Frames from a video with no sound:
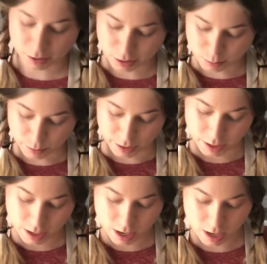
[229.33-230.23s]
Just want to
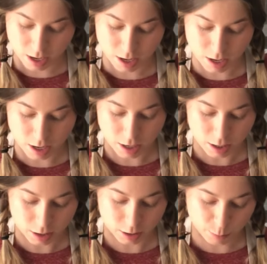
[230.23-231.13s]

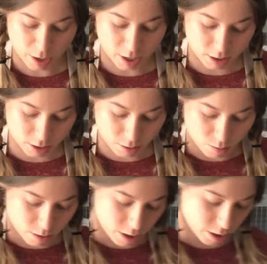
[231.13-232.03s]
spread it to the
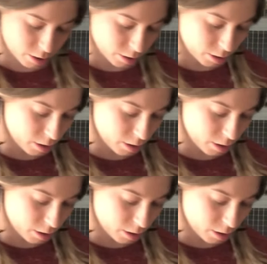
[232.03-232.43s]
corners,